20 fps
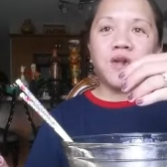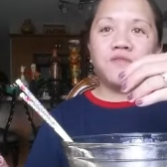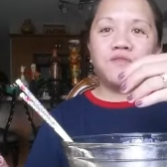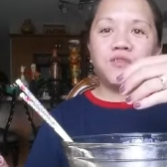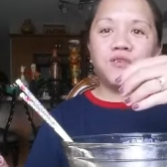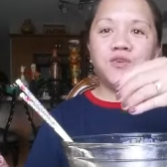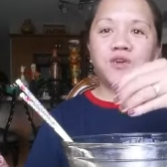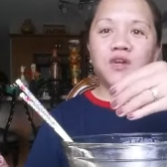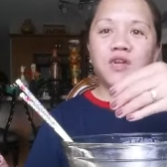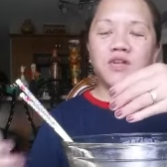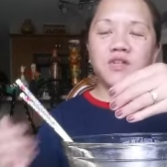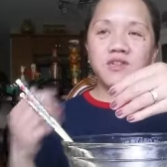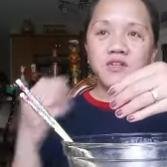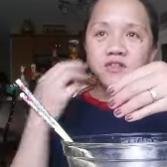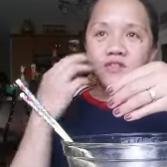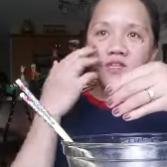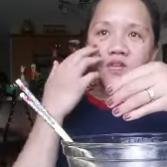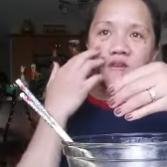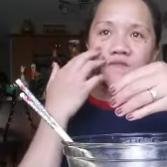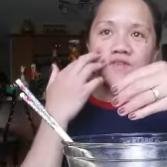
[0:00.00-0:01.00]
for like
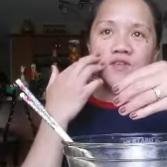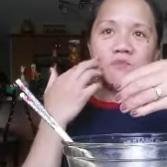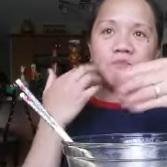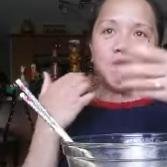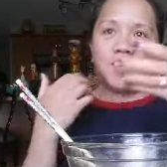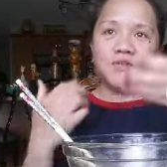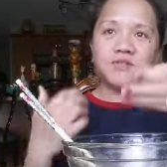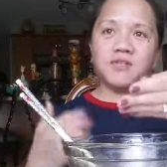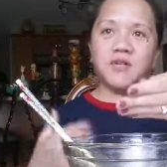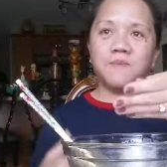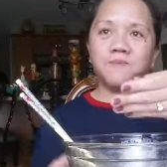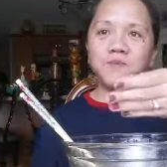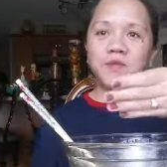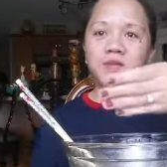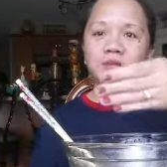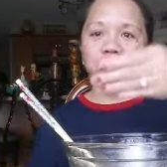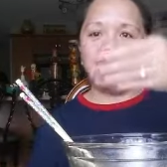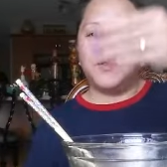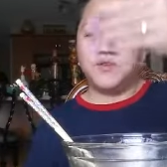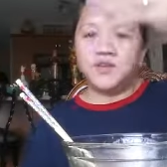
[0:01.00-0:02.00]
let's say if you buy
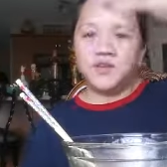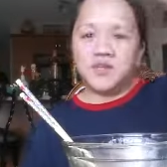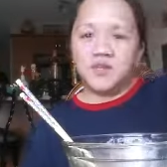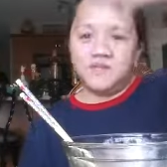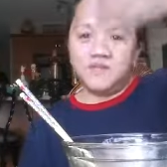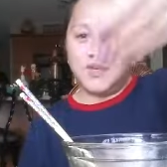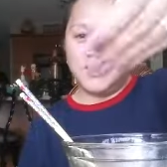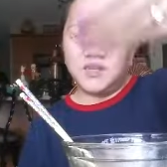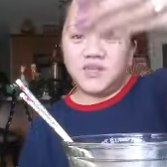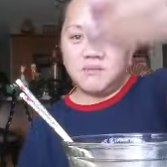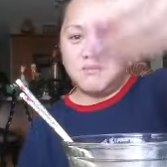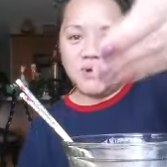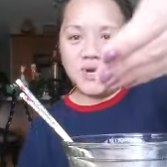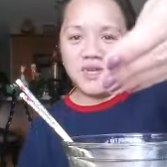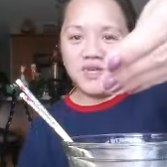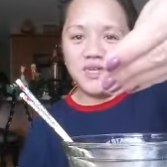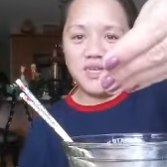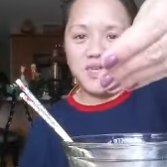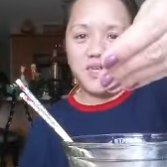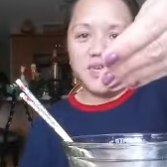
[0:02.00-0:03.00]
something for giving the
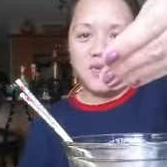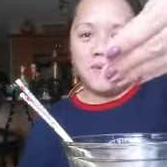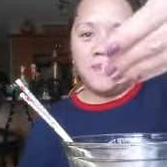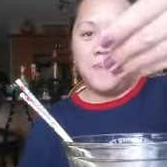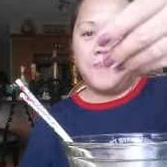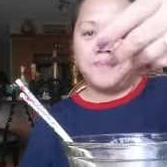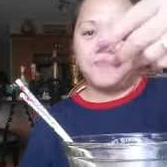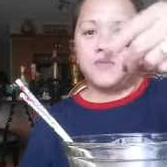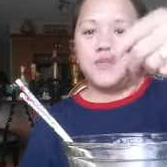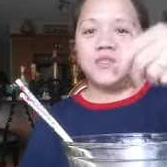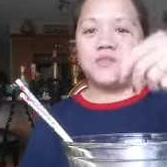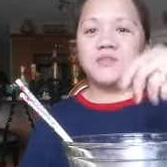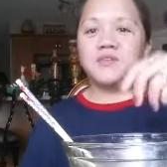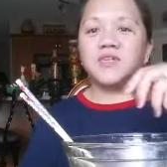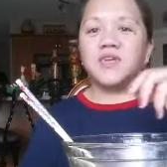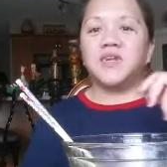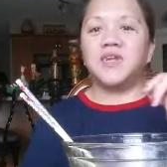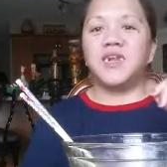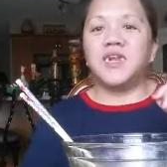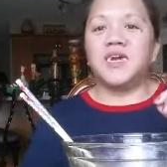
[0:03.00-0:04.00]
money
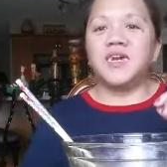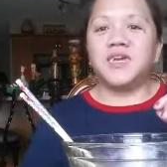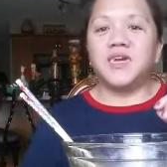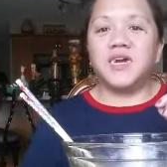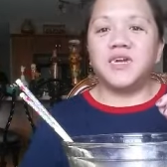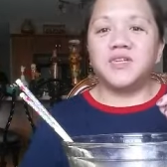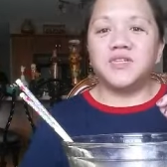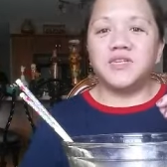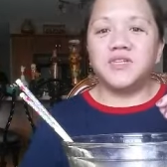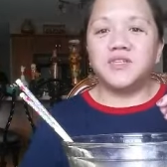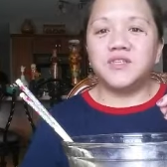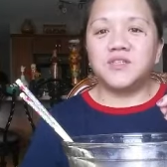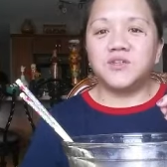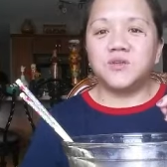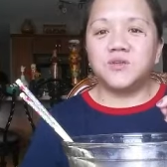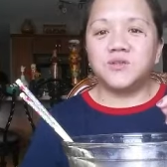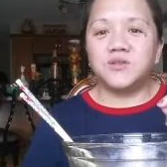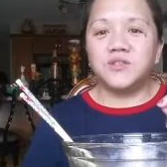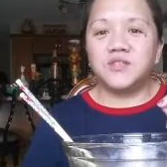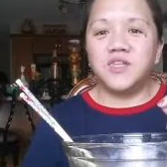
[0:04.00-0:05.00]
it's kind of like an
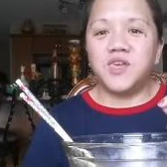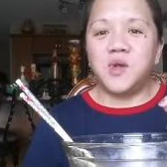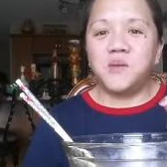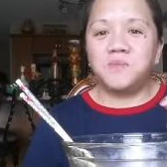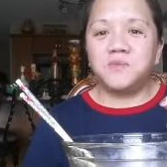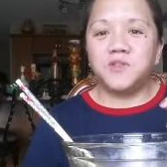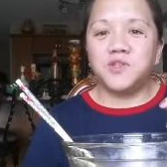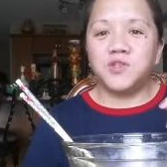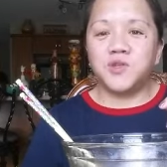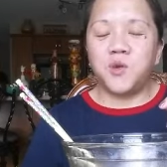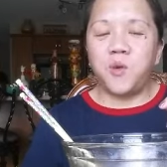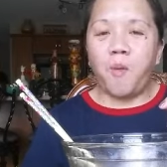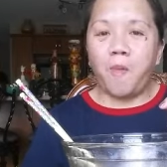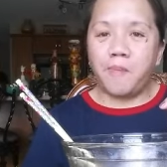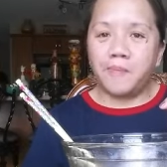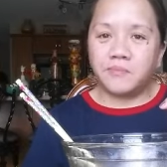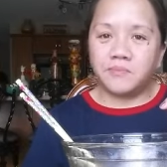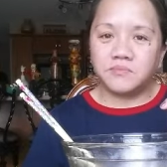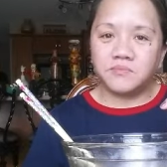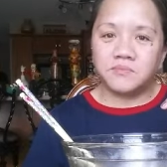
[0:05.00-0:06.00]
insult to them
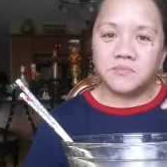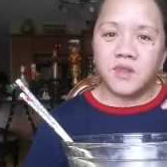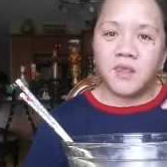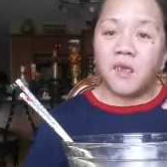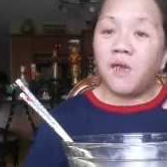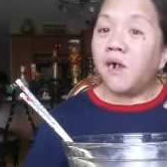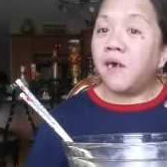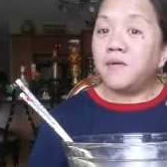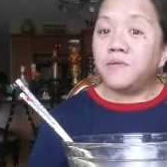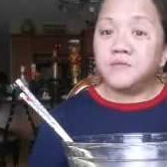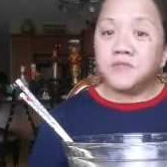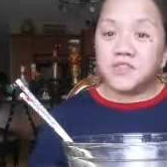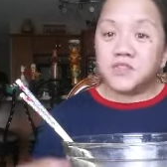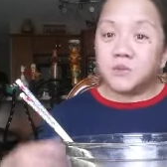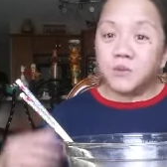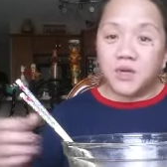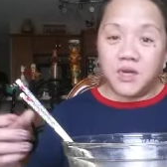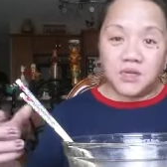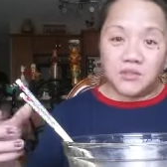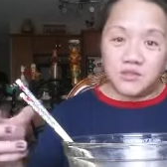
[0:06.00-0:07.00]
so
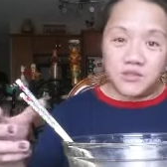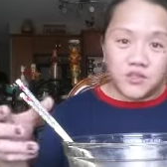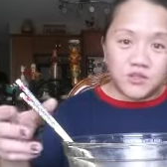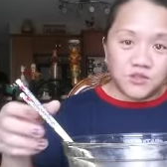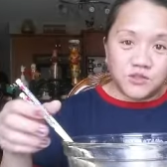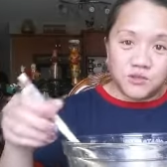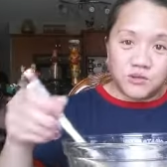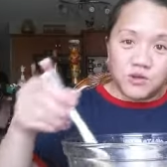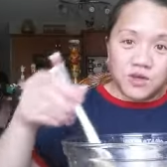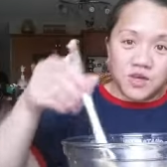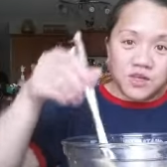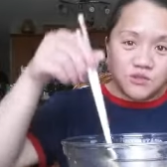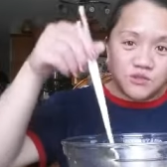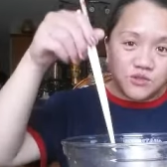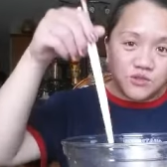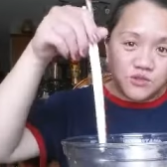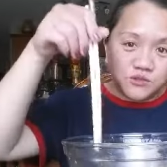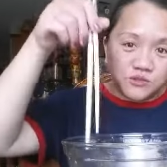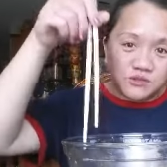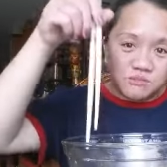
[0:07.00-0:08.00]
that's why i try so hard
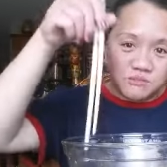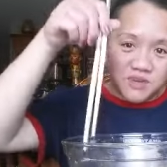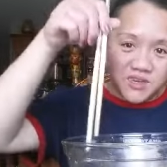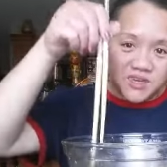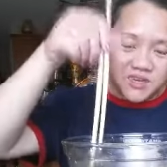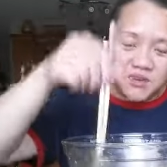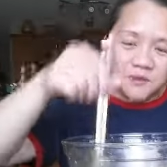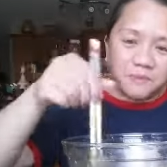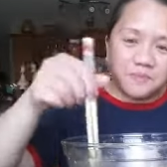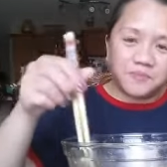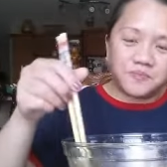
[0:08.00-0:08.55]
to use my